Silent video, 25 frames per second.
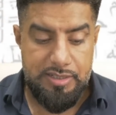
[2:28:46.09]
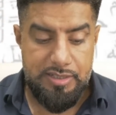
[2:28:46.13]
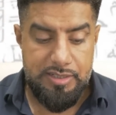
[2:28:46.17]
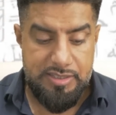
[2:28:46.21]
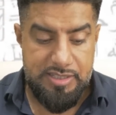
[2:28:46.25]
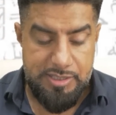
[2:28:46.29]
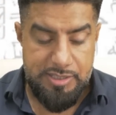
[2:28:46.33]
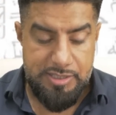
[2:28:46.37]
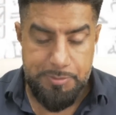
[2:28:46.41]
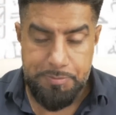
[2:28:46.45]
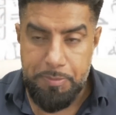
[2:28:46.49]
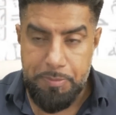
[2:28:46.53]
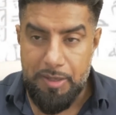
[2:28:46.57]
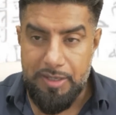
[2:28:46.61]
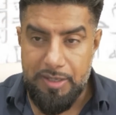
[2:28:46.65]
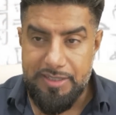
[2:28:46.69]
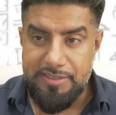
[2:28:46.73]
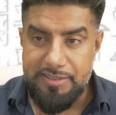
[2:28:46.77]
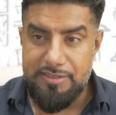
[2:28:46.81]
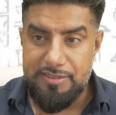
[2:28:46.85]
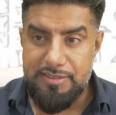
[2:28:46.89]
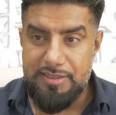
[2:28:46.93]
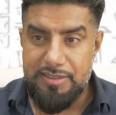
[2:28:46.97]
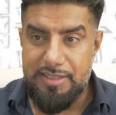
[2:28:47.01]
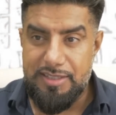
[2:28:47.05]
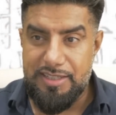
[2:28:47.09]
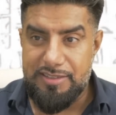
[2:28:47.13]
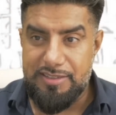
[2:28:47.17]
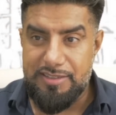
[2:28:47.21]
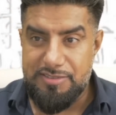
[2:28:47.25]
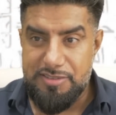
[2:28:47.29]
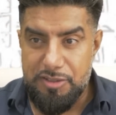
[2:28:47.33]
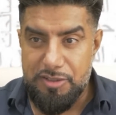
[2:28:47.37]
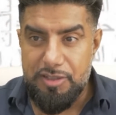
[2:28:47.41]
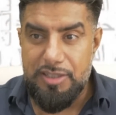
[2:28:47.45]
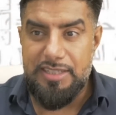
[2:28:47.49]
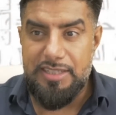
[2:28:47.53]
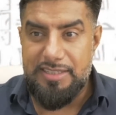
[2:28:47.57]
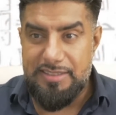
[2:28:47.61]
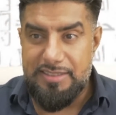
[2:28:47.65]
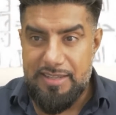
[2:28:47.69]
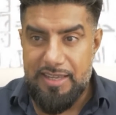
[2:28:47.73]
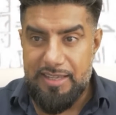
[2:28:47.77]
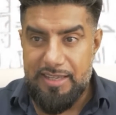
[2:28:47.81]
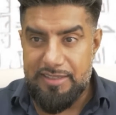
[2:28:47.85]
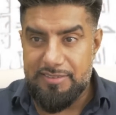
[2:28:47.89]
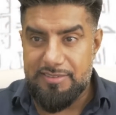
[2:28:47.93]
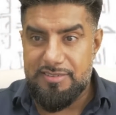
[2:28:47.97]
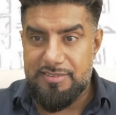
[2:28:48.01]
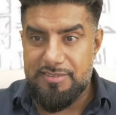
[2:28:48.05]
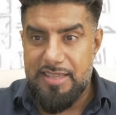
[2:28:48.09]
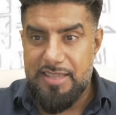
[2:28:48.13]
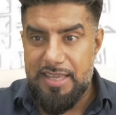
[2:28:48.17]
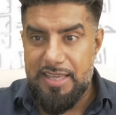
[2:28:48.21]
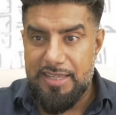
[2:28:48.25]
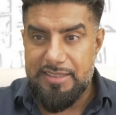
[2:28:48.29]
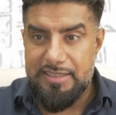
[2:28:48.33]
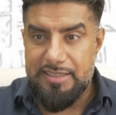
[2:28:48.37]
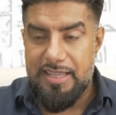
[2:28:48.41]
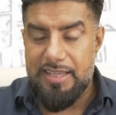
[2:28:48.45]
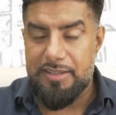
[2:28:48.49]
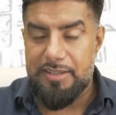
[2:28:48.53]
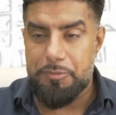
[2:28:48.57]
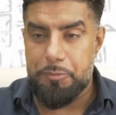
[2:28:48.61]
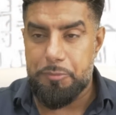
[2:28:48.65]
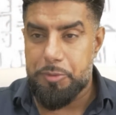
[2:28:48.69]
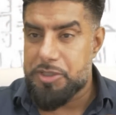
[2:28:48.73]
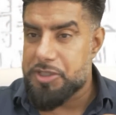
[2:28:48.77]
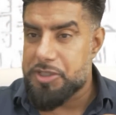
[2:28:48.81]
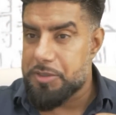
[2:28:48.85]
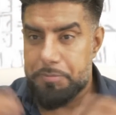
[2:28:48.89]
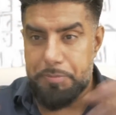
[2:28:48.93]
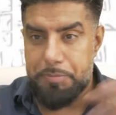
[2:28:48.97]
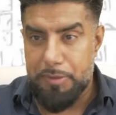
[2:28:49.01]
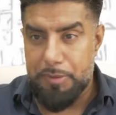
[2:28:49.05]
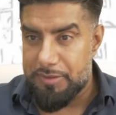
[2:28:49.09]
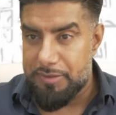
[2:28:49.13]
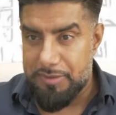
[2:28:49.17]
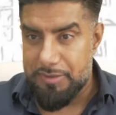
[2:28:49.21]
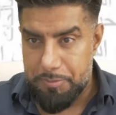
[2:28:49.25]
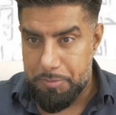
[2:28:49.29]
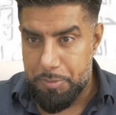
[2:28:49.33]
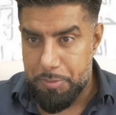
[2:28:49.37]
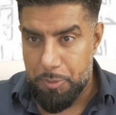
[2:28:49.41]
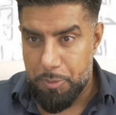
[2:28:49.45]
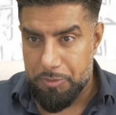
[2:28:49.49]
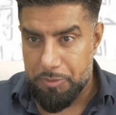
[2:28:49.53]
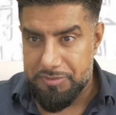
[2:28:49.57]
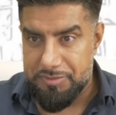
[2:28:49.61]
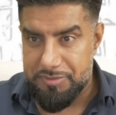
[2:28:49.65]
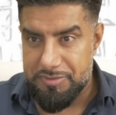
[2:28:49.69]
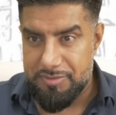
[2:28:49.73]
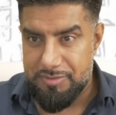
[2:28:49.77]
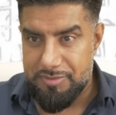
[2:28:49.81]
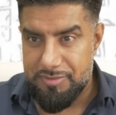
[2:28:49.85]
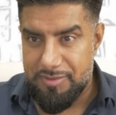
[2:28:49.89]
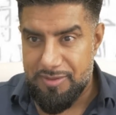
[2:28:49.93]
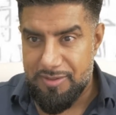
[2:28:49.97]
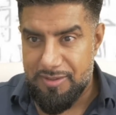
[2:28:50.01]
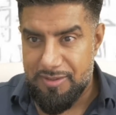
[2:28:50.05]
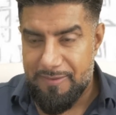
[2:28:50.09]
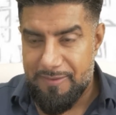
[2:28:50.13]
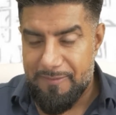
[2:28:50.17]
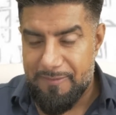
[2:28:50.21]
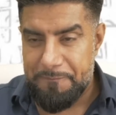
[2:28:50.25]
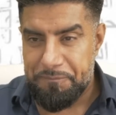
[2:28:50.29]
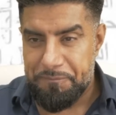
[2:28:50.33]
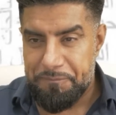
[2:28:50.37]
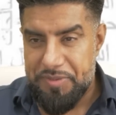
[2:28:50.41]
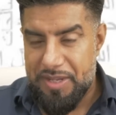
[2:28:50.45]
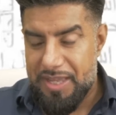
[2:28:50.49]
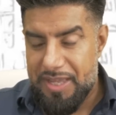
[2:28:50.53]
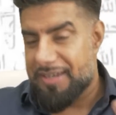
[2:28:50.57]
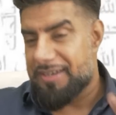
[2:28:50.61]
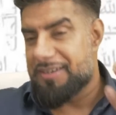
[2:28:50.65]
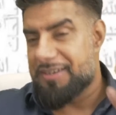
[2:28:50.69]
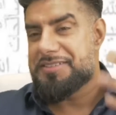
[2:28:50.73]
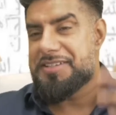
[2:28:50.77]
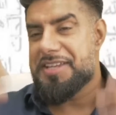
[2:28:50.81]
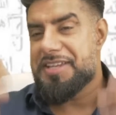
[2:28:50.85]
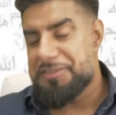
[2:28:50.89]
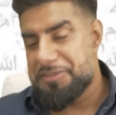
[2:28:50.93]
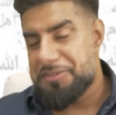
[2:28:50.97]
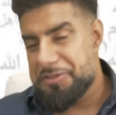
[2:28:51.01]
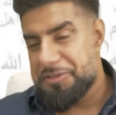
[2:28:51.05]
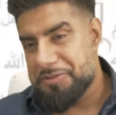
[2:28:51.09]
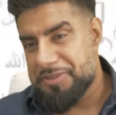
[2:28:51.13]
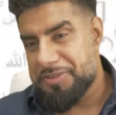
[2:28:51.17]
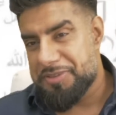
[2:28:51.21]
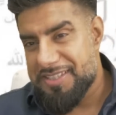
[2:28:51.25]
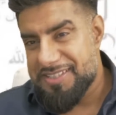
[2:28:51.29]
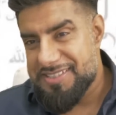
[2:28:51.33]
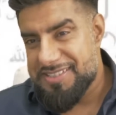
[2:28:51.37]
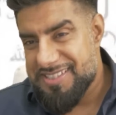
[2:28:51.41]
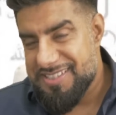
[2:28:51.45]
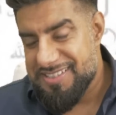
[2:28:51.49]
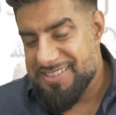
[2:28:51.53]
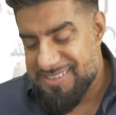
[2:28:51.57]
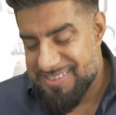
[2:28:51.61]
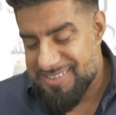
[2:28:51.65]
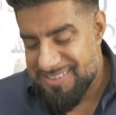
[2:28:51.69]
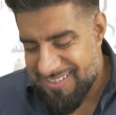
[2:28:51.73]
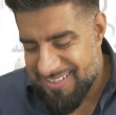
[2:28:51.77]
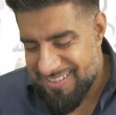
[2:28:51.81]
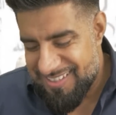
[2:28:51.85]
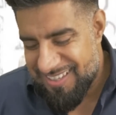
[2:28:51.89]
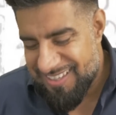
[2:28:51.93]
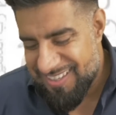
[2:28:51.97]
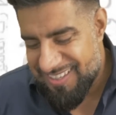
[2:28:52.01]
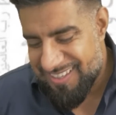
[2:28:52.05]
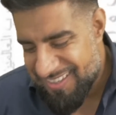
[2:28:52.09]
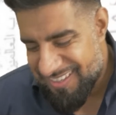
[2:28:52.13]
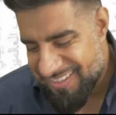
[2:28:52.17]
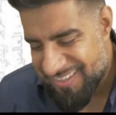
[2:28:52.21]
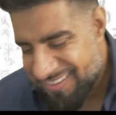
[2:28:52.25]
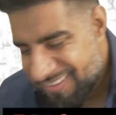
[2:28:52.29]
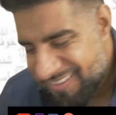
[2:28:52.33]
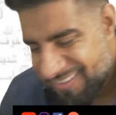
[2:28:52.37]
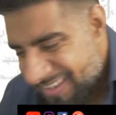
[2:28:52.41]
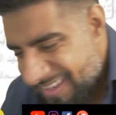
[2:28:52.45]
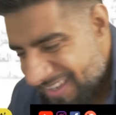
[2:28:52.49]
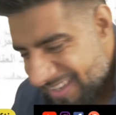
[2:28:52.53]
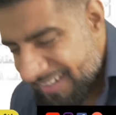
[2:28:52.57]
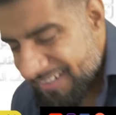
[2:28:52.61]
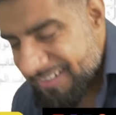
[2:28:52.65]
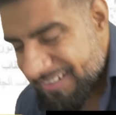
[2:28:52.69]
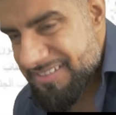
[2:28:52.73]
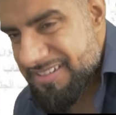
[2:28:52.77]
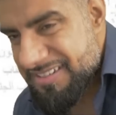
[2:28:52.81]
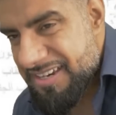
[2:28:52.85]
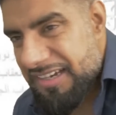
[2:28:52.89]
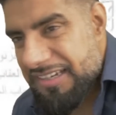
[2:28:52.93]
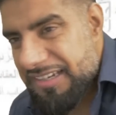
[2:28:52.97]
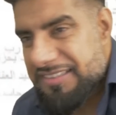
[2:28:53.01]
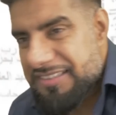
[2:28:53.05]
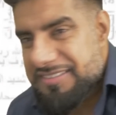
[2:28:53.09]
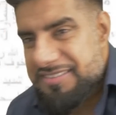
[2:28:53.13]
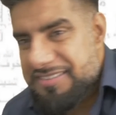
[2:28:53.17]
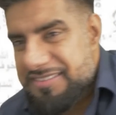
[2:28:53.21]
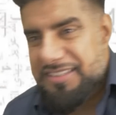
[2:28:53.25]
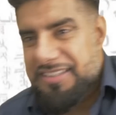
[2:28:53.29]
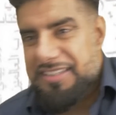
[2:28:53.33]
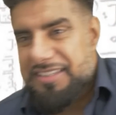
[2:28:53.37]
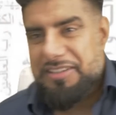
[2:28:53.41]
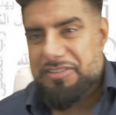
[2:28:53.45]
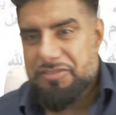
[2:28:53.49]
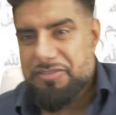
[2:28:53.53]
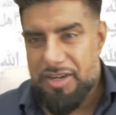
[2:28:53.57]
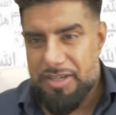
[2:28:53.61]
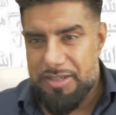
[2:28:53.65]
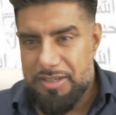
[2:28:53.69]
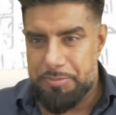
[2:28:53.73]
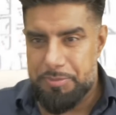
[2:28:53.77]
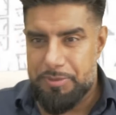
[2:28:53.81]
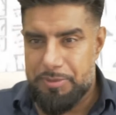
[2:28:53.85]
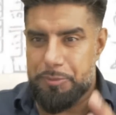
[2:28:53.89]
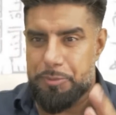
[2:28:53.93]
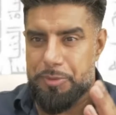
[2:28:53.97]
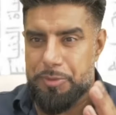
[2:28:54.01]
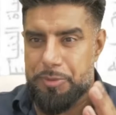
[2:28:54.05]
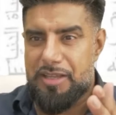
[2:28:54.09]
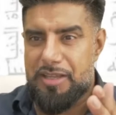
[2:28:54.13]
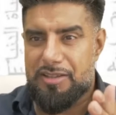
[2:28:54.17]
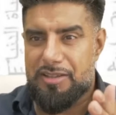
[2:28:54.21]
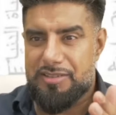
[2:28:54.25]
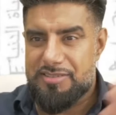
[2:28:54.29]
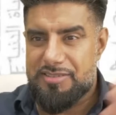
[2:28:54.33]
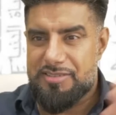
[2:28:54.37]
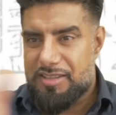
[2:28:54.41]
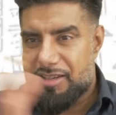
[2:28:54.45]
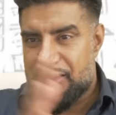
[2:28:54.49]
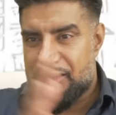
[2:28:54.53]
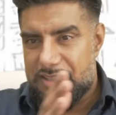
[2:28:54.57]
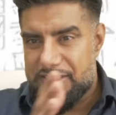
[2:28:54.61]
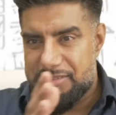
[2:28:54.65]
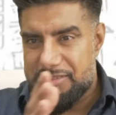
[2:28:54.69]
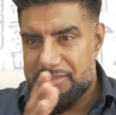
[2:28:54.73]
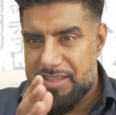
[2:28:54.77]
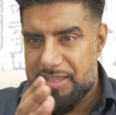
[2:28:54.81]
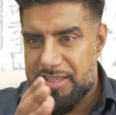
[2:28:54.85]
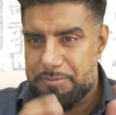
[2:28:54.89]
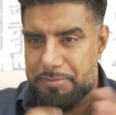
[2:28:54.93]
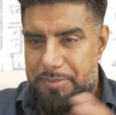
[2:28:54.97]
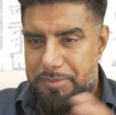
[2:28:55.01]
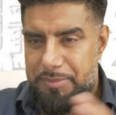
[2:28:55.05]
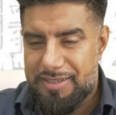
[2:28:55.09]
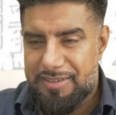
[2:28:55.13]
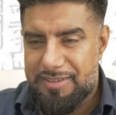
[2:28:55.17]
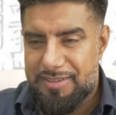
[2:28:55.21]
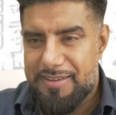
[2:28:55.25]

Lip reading: despite in his early days saying that we should burn the books. And I'll tell you, this is, and it ties in incredibly with our Salah segment,